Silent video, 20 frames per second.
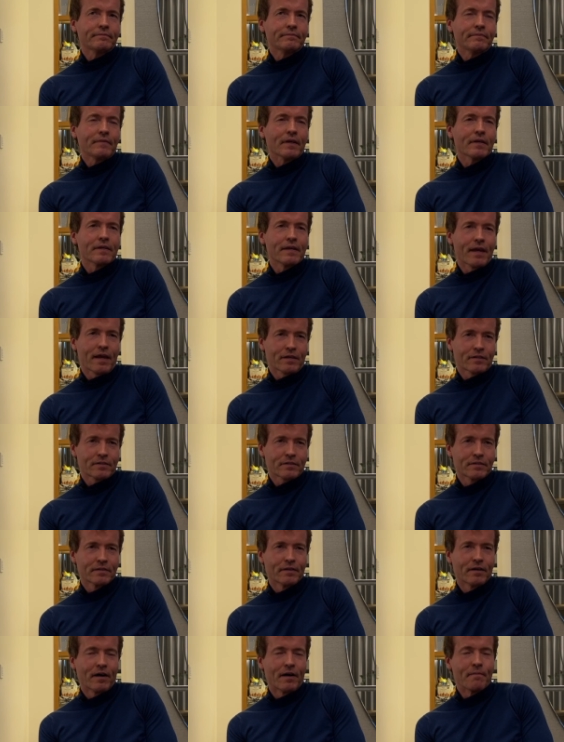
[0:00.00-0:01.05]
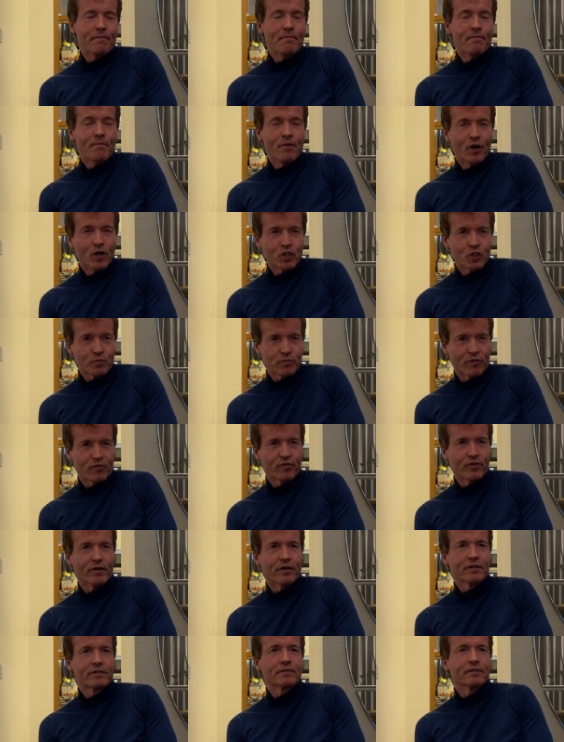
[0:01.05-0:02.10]
Yes. I much
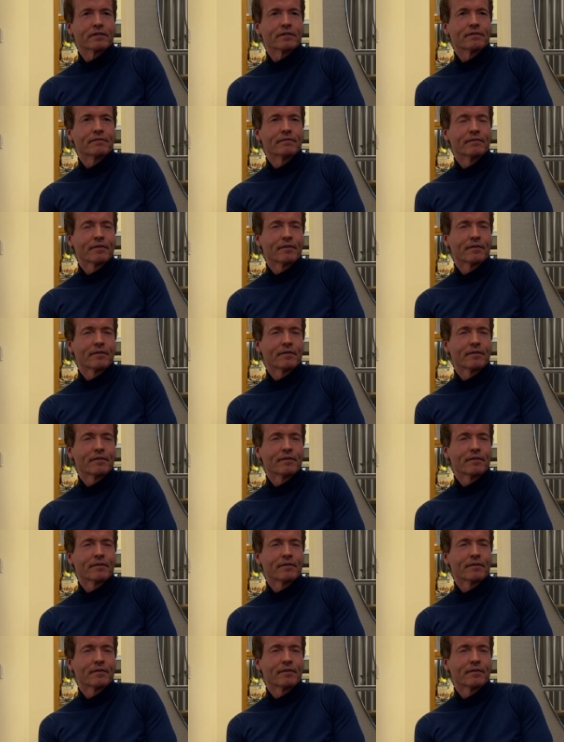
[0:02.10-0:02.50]
prefer to